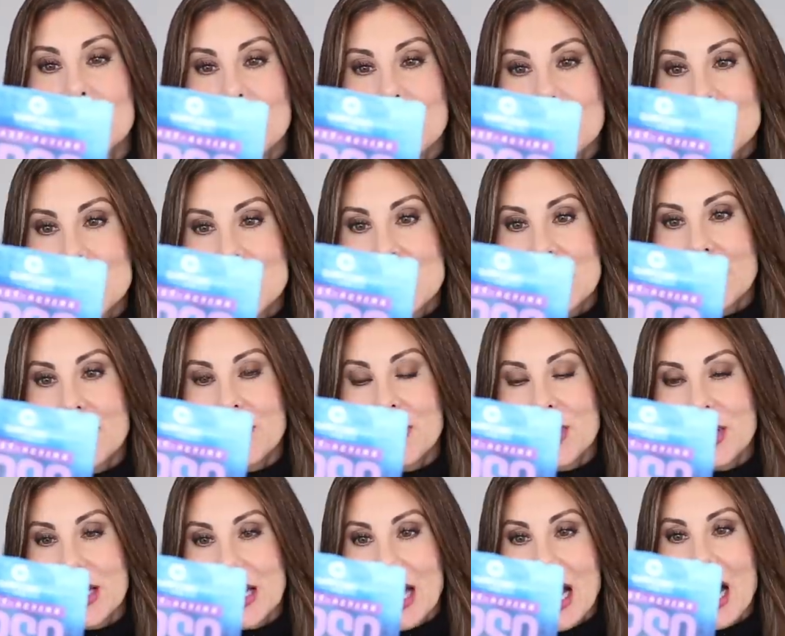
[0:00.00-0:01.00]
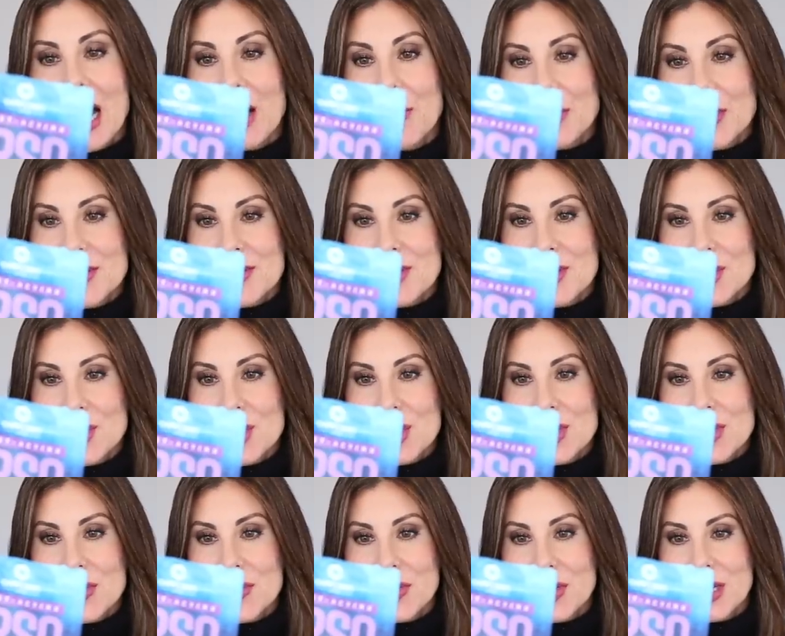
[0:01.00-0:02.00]
there's different
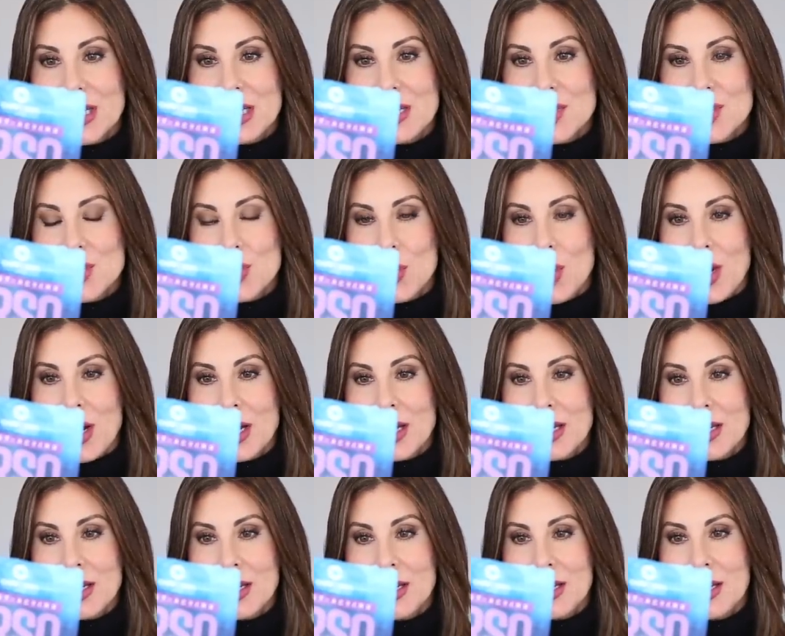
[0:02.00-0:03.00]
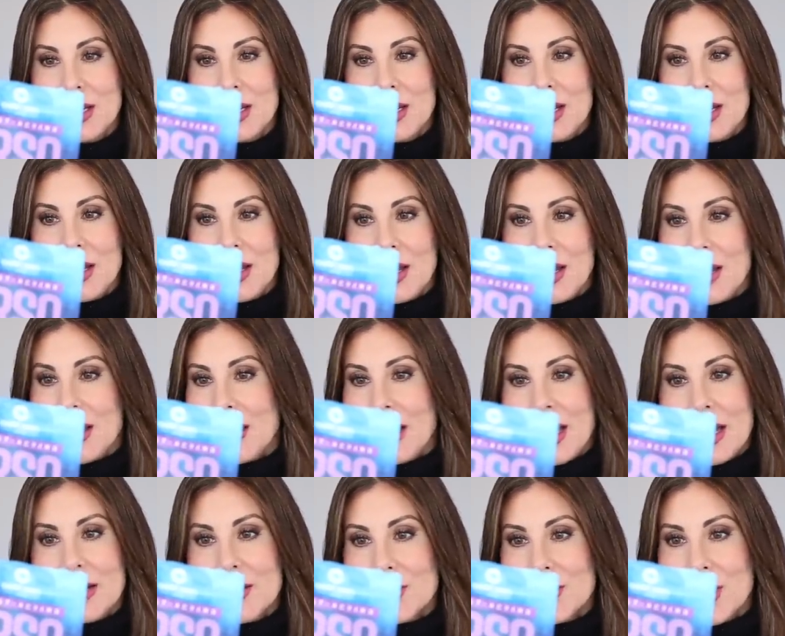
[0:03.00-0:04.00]
compositions for each one. And
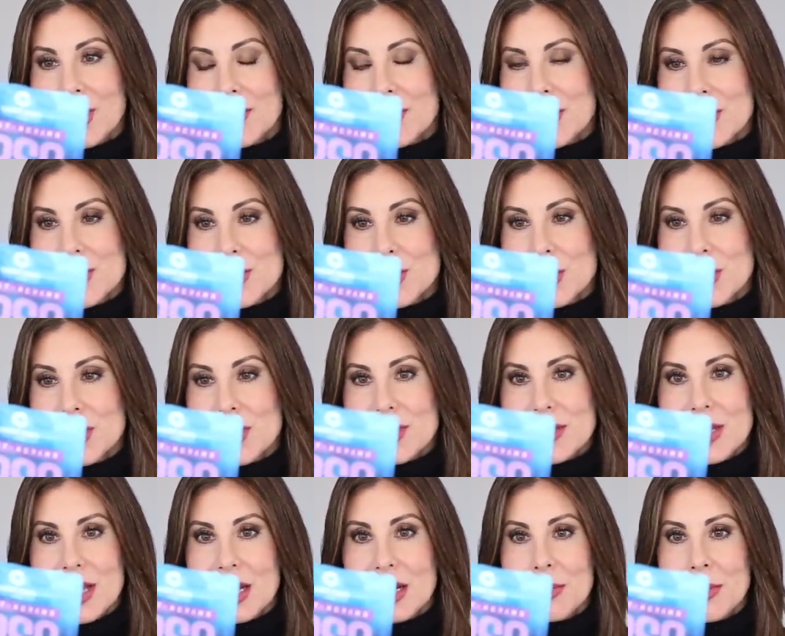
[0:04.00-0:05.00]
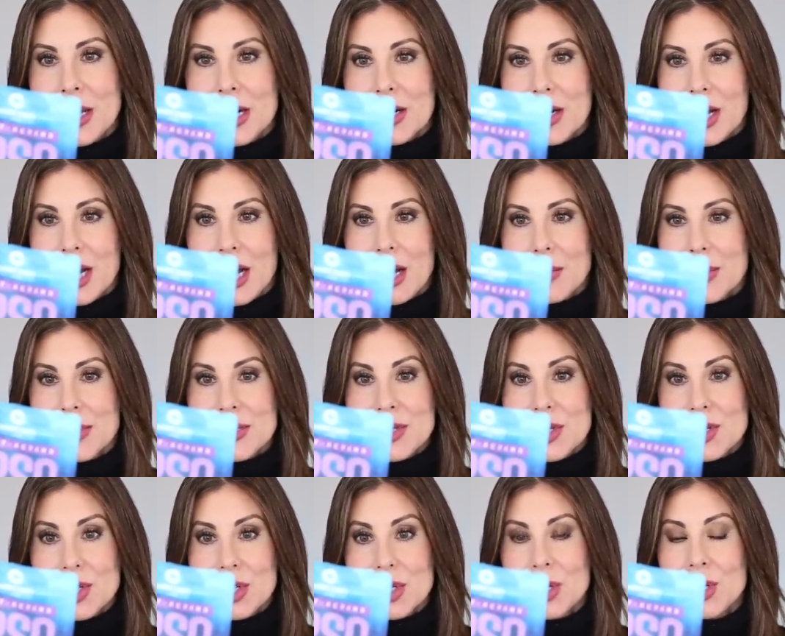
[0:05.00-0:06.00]
I don't know if this one just had a better
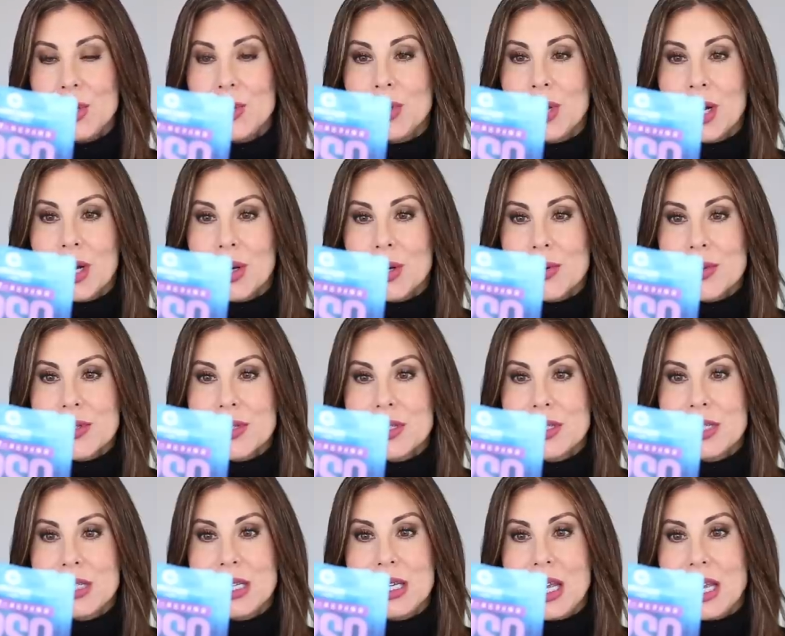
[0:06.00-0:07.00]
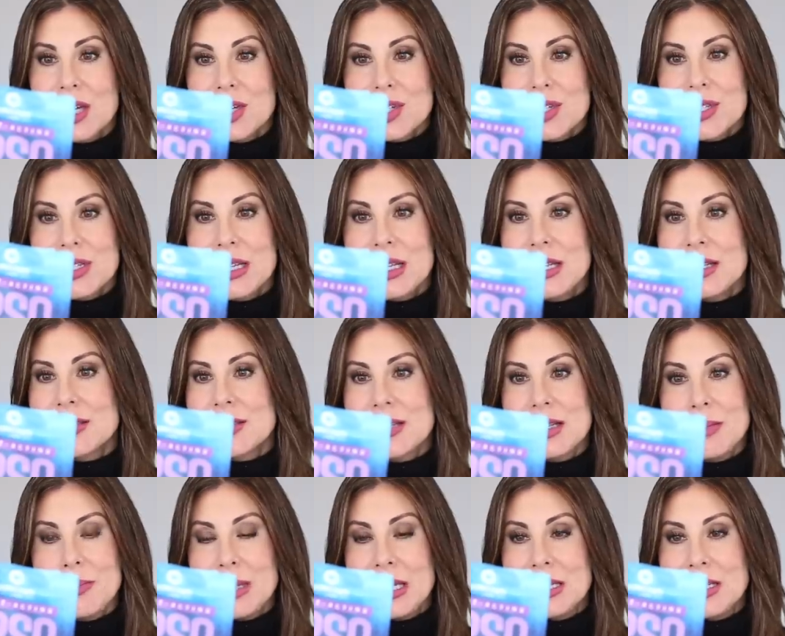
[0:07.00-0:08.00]
composition. Who knows? THC,
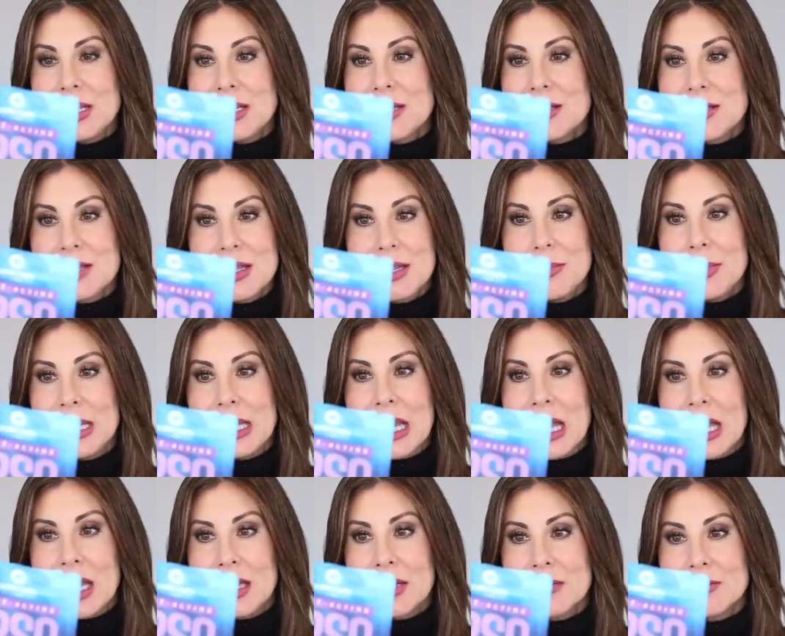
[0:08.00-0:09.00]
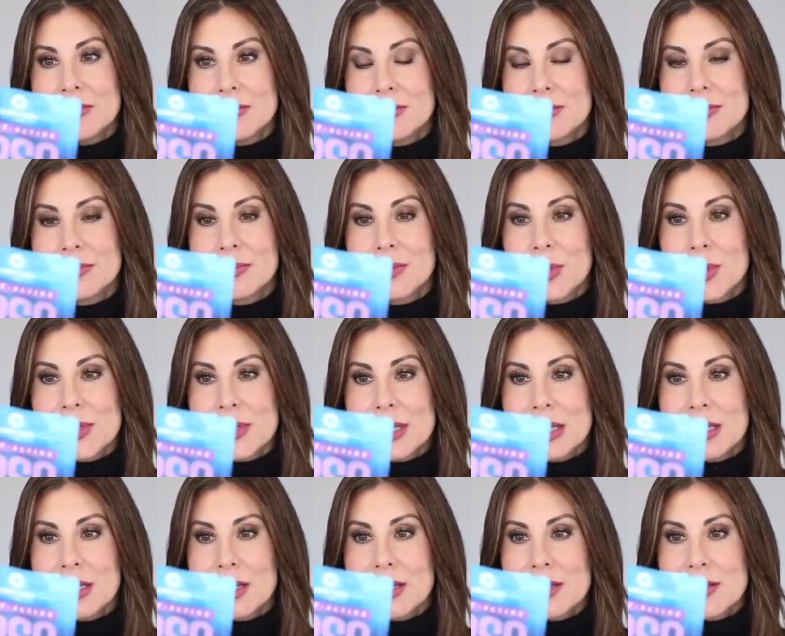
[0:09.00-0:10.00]
CBD, CBN was
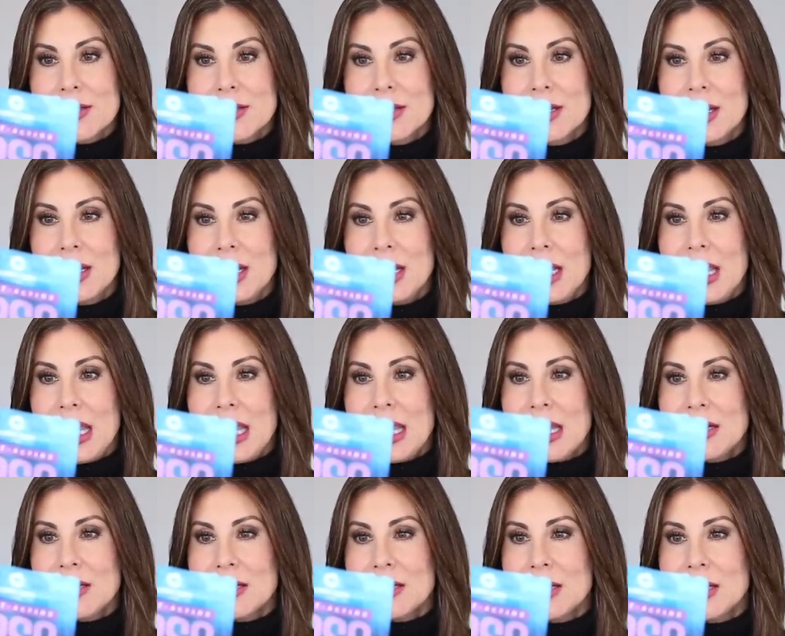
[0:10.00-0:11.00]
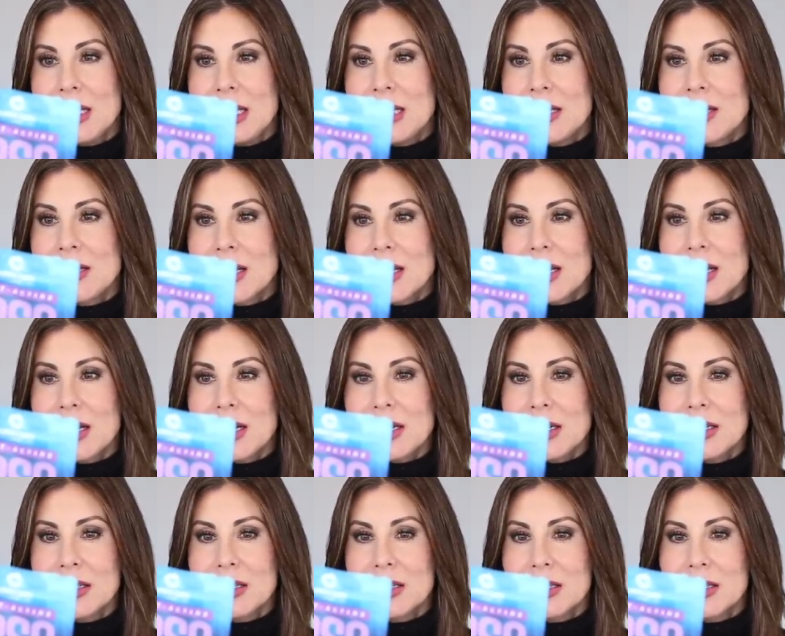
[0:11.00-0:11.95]
in this. And an indica,